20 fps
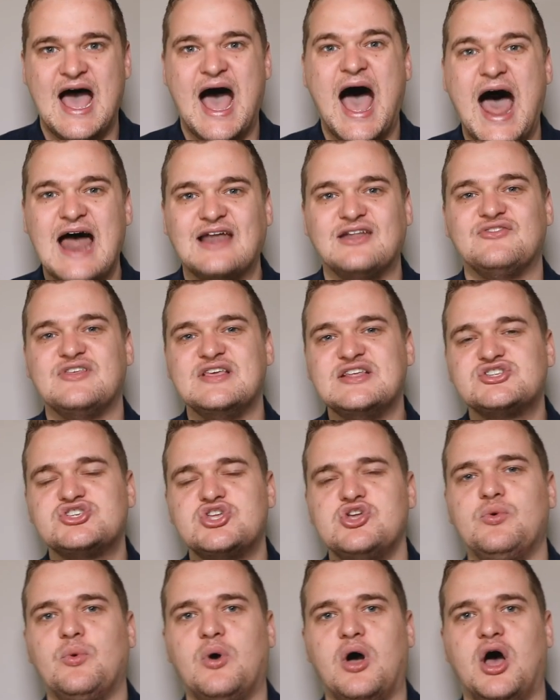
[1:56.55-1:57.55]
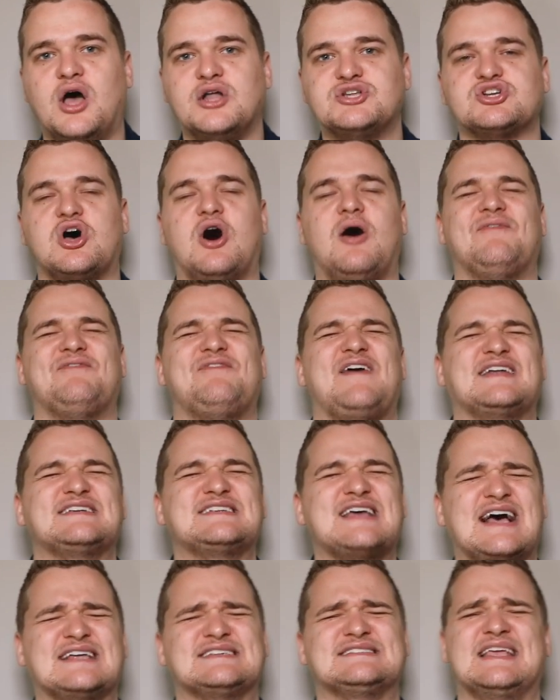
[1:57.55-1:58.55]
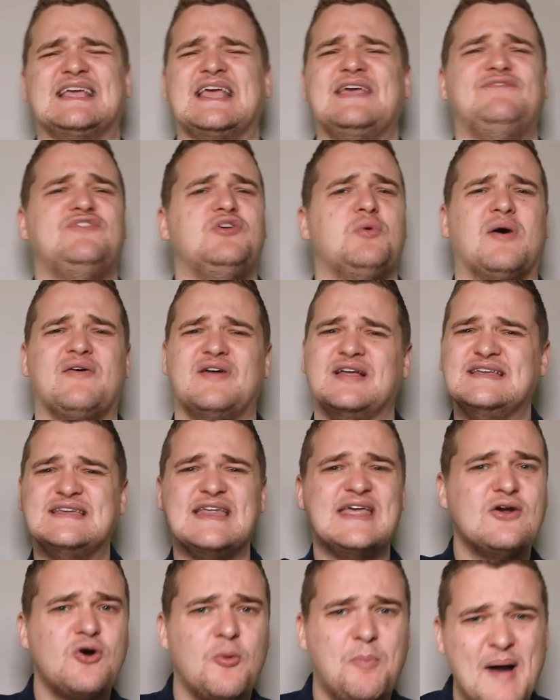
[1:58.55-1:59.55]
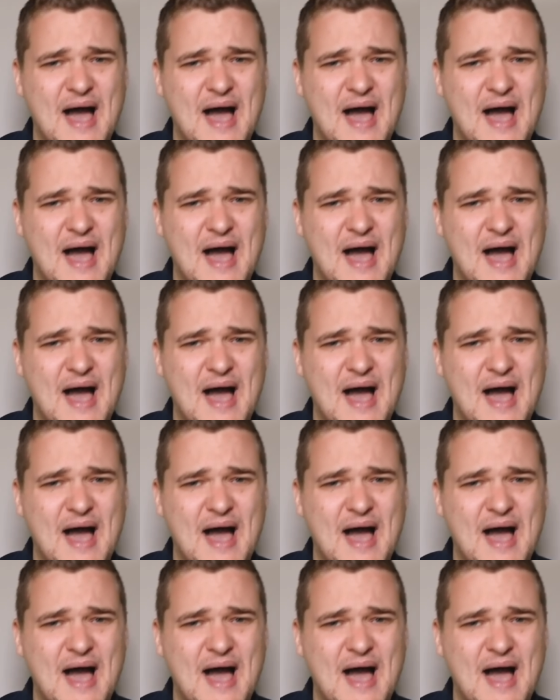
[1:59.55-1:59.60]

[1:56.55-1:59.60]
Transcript: And these two words are fantastic if you are a deal